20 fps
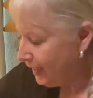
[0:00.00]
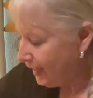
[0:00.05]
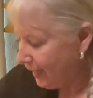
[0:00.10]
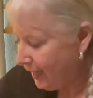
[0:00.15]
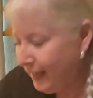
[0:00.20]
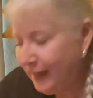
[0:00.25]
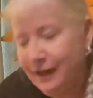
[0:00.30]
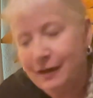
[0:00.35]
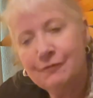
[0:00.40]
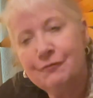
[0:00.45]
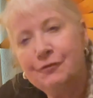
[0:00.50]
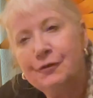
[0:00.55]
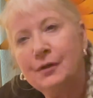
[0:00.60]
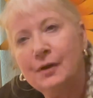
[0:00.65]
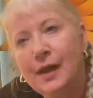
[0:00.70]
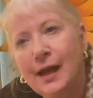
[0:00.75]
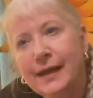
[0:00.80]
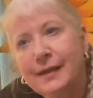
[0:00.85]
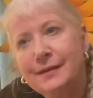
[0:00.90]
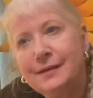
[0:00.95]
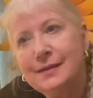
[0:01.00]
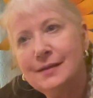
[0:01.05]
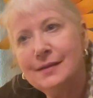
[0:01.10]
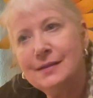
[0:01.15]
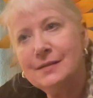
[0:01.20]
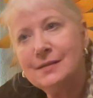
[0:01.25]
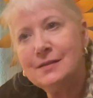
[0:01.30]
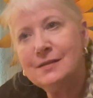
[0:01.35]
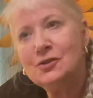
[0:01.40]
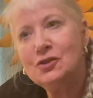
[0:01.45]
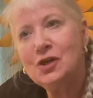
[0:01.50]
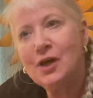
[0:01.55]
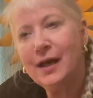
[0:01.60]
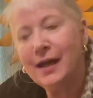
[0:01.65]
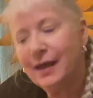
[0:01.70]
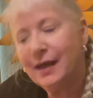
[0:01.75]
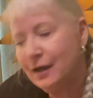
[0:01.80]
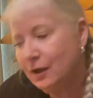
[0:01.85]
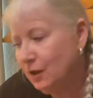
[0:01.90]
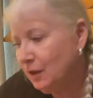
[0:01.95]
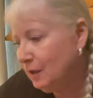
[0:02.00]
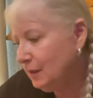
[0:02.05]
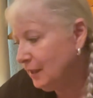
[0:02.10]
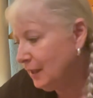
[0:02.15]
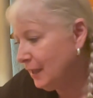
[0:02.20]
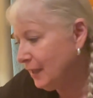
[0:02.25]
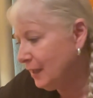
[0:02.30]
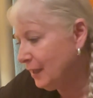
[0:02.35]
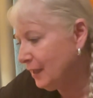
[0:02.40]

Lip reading: Hey, if you like this channel,